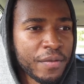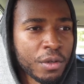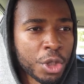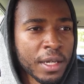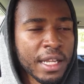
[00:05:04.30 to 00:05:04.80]
if
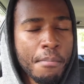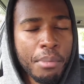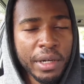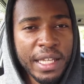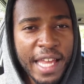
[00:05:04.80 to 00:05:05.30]
you're trying to learn
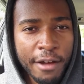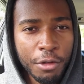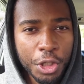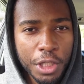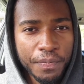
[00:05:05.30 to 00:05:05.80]
body
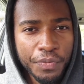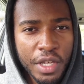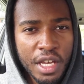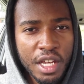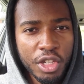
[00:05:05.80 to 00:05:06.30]
language,
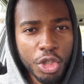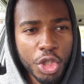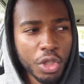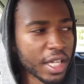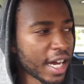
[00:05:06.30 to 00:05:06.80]
you
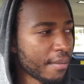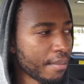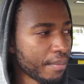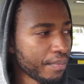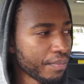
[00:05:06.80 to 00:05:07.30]
should um,
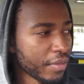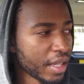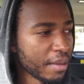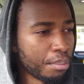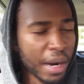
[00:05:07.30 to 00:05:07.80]

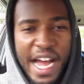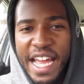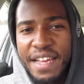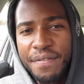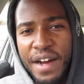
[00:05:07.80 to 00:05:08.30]

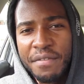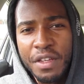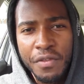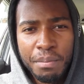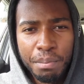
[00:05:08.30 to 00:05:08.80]
buy five
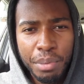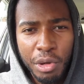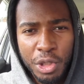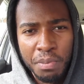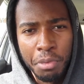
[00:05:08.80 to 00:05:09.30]
different
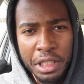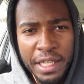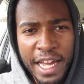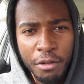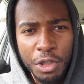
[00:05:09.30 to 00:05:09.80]
books on body
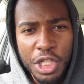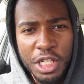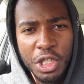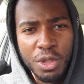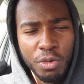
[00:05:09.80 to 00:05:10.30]
language
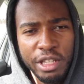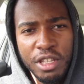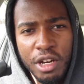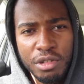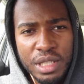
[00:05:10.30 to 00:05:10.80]
and just read
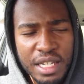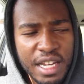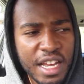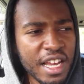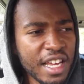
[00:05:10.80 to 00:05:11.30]
those
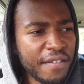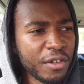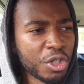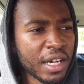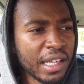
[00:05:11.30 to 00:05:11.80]
if
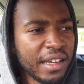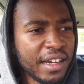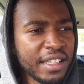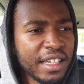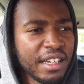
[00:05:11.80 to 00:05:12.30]
you're trying to
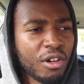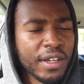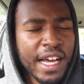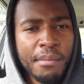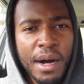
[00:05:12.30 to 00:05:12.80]
learn
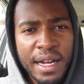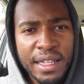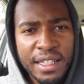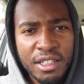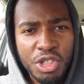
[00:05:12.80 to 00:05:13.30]
online
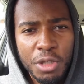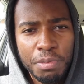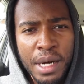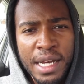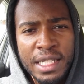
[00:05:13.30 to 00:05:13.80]
marketing, you should
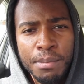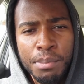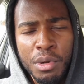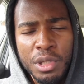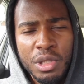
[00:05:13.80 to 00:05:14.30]
buy some
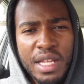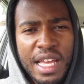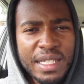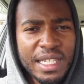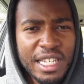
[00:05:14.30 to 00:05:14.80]
books on
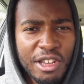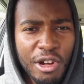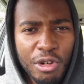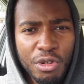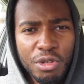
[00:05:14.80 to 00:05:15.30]

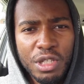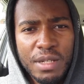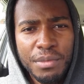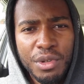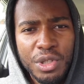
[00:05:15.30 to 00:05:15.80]
SEO or
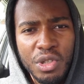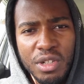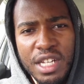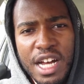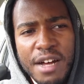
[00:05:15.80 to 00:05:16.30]
some books
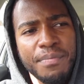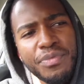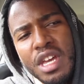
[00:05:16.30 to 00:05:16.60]
on um,